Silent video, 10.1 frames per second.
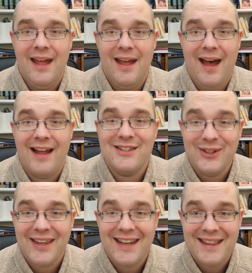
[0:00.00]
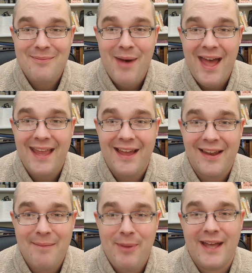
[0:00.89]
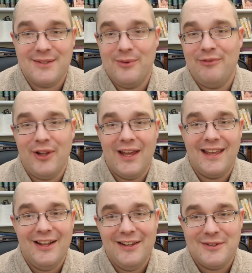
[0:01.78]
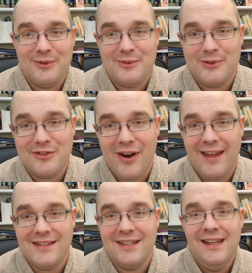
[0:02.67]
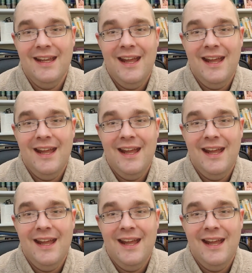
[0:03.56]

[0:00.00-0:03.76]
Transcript: Uh, I took it in the May and I passed with flying colours, which was great.